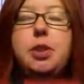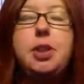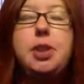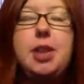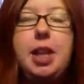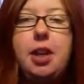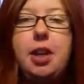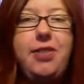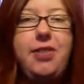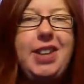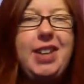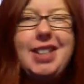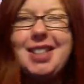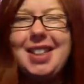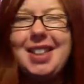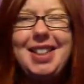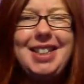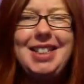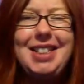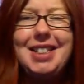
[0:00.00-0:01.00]
the interfacing
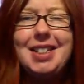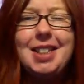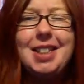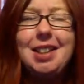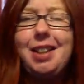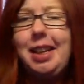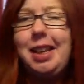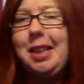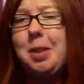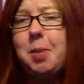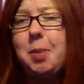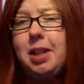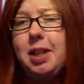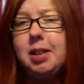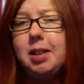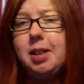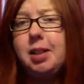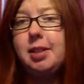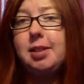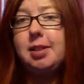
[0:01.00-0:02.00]
and I just didn't like the way it
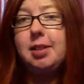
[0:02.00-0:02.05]
looked.